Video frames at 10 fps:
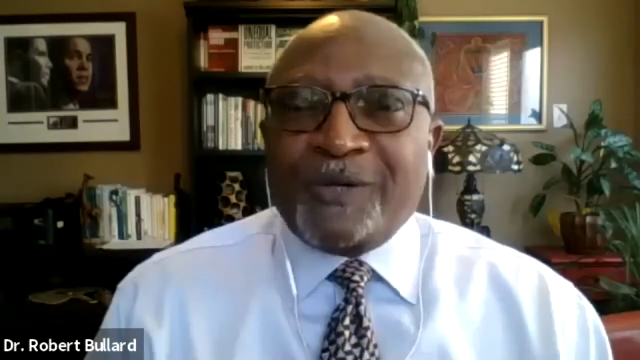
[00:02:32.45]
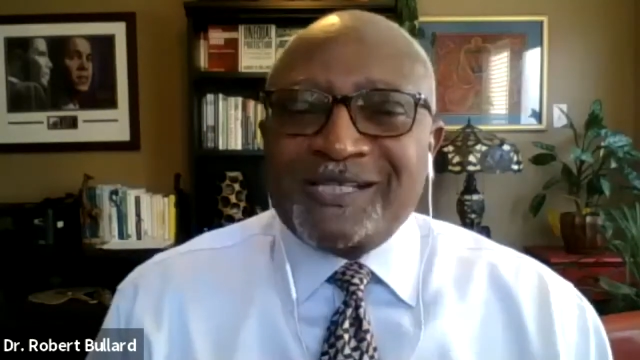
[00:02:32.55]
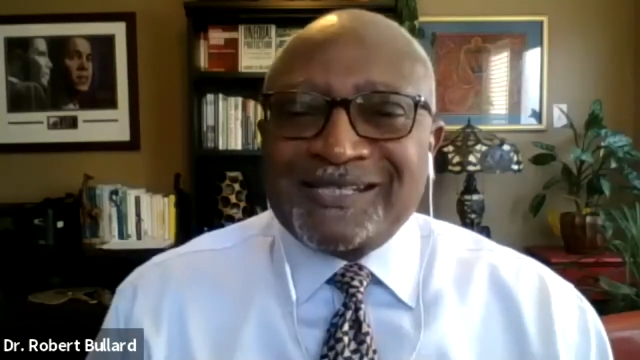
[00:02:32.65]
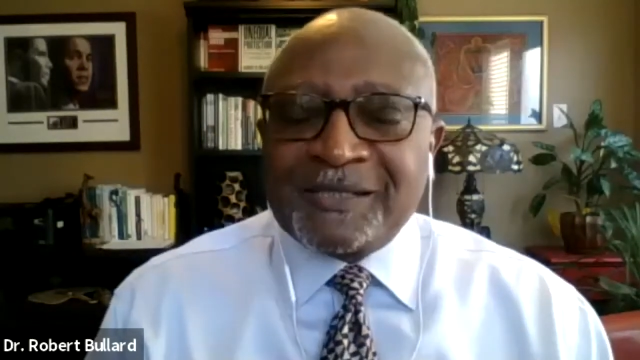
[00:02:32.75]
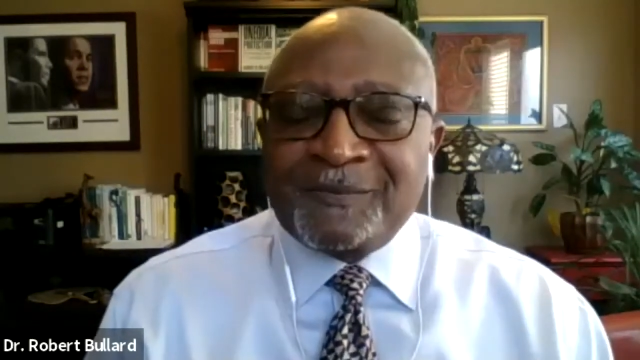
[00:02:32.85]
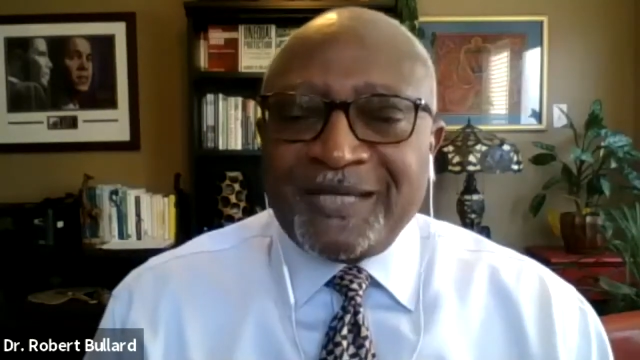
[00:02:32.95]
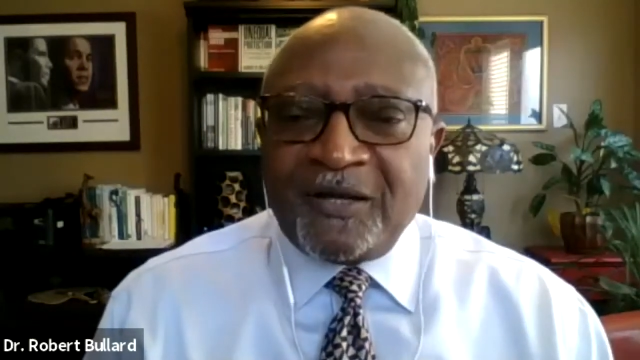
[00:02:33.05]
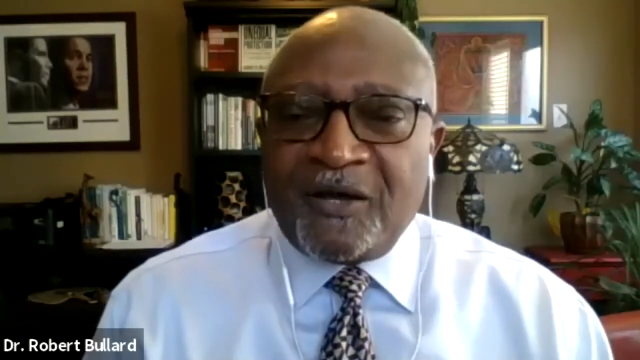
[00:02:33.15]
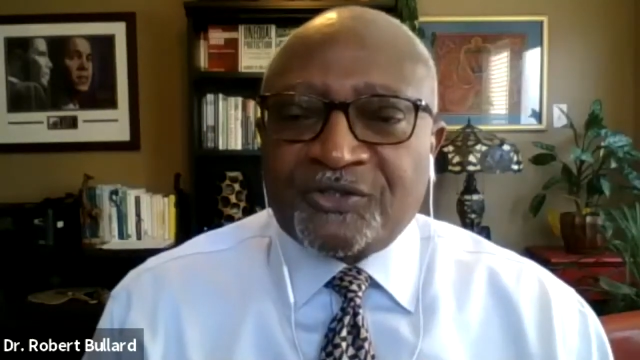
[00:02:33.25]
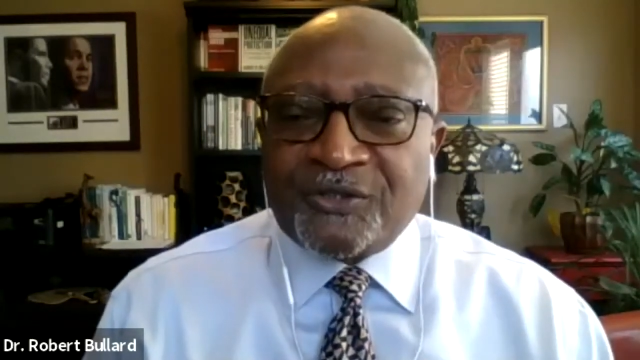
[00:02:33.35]
Racism
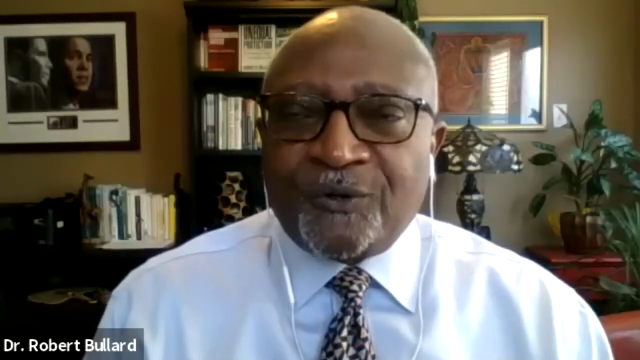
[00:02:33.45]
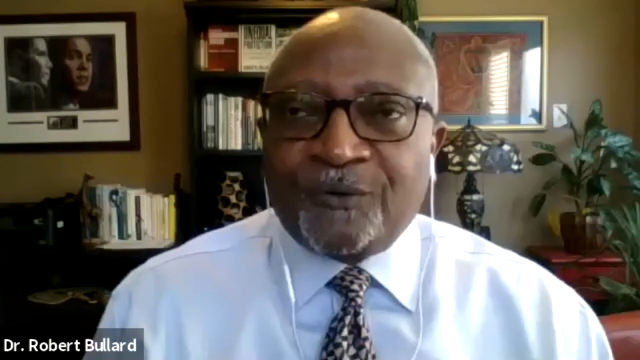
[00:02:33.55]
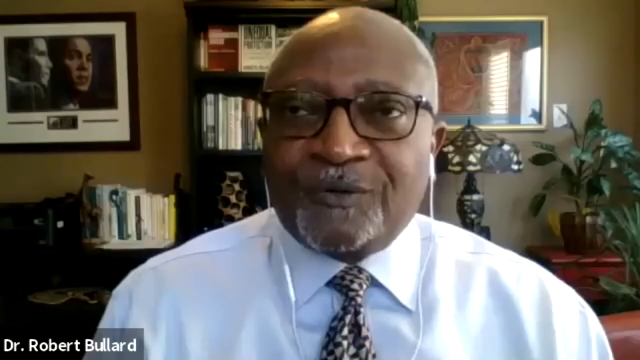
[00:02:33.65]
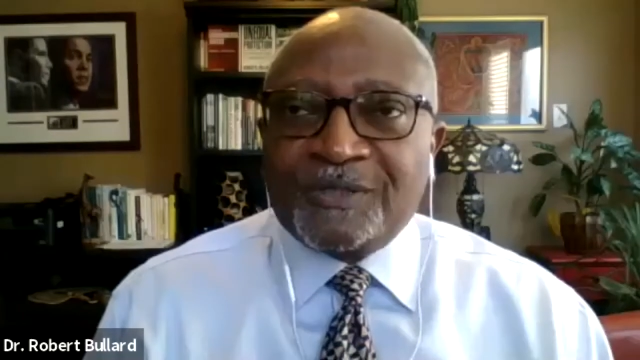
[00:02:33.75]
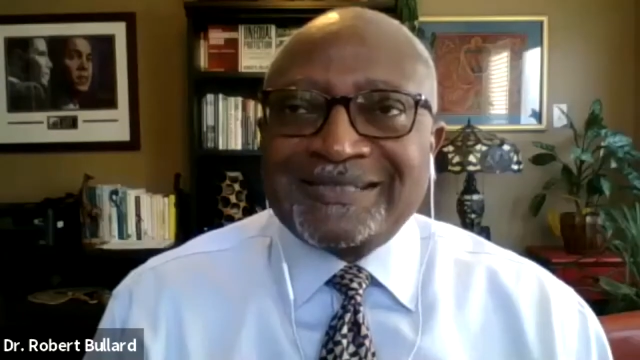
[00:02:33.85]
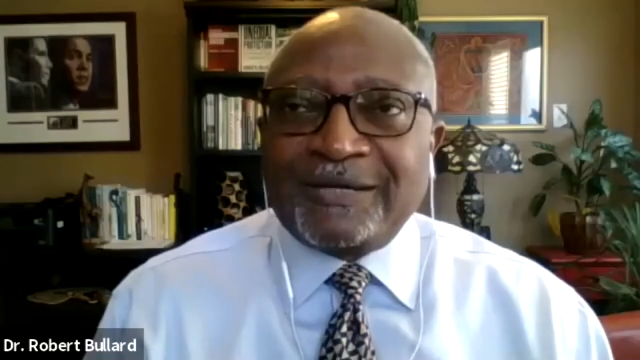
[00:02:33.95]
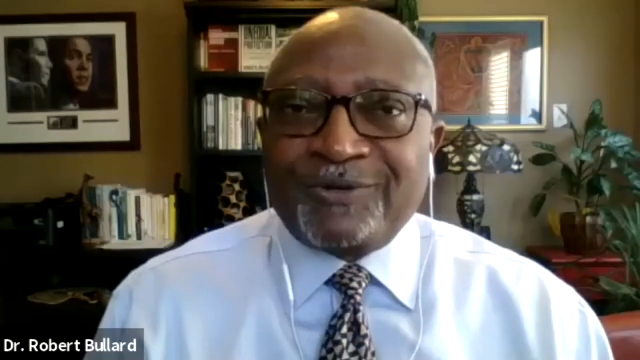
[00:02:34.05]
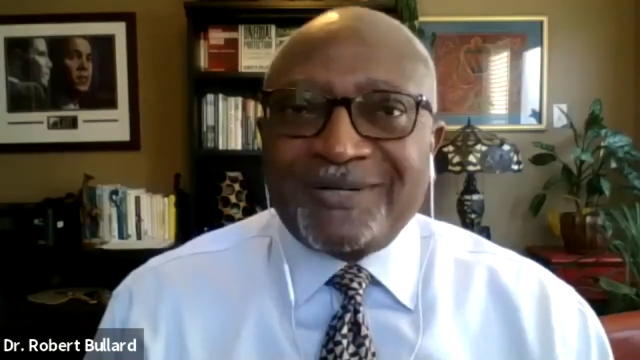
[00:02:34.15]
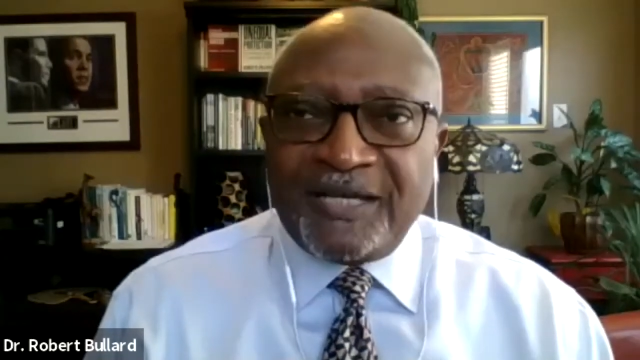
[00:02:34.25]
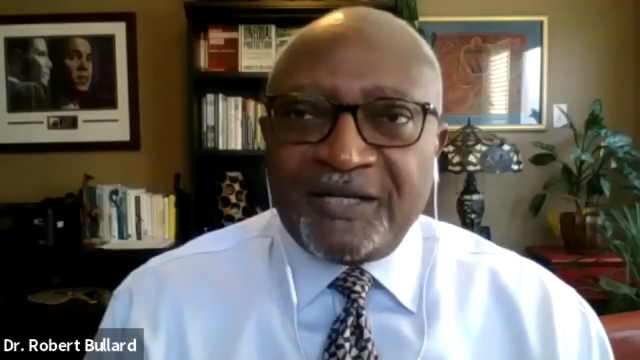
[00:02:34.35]
can also
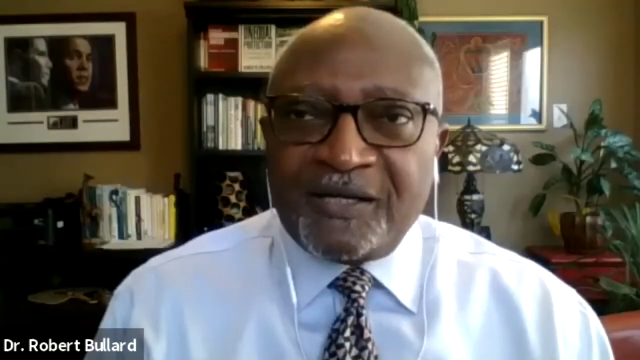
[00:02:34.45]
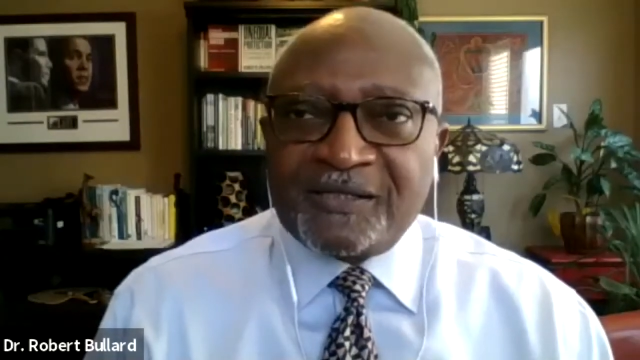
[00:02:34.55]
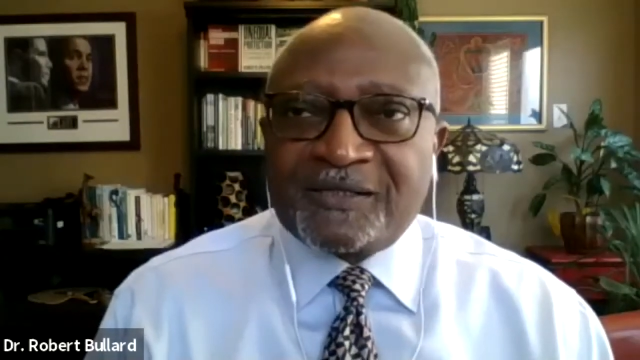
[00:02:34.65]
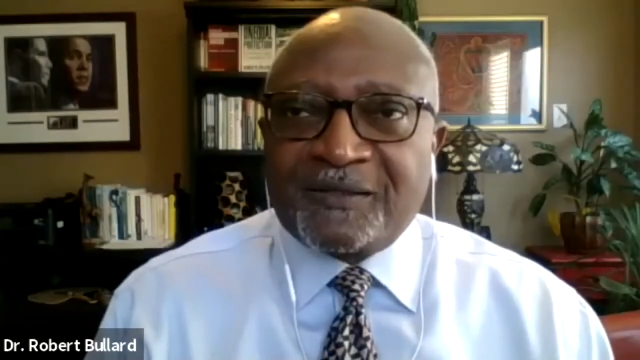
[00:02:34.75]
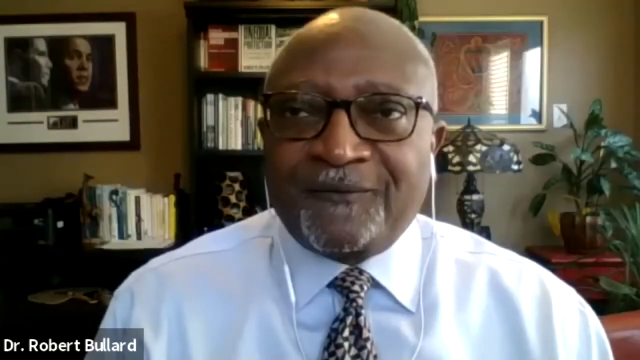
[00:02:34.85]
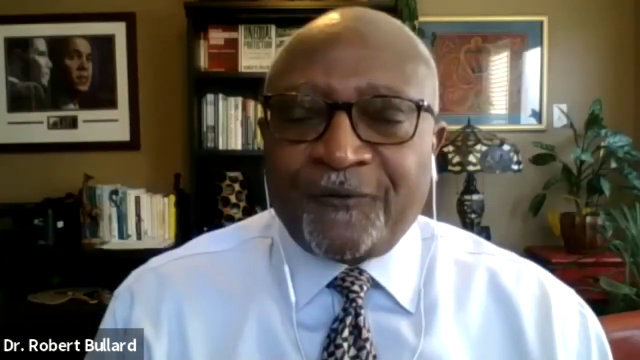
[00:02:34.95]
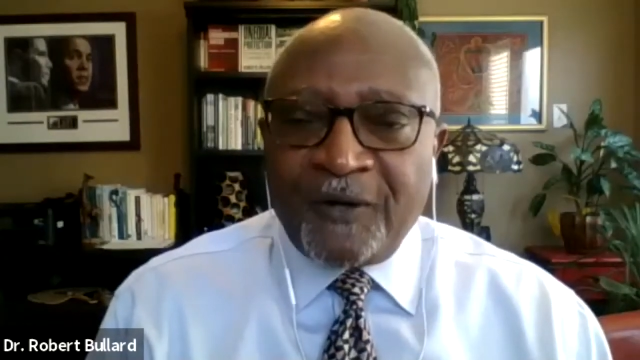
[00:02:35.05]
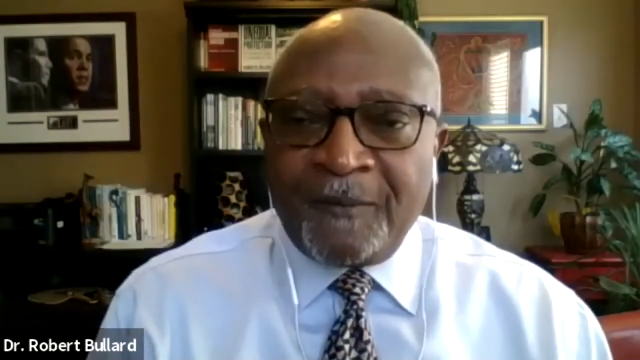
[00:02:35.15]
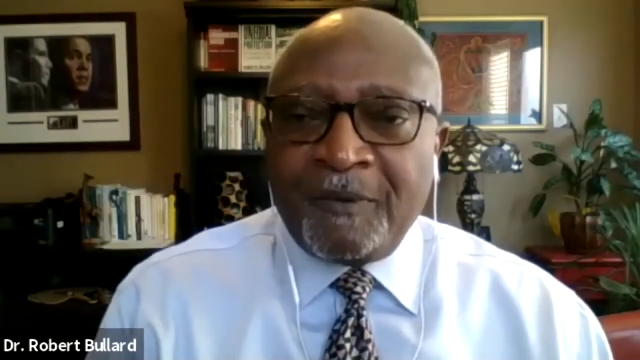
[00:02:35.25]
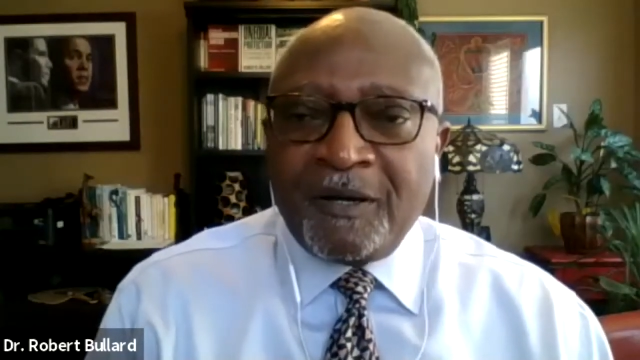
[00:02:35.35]
segregate us
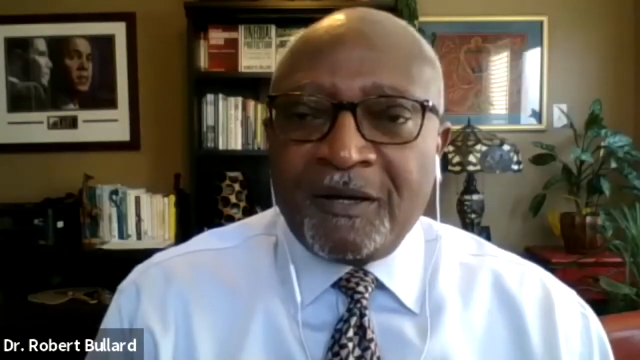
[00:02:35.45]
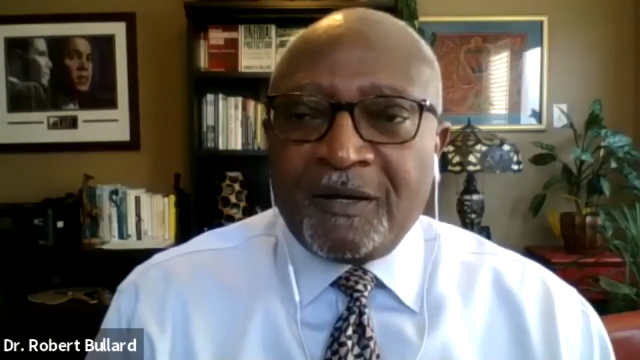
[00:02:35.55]
from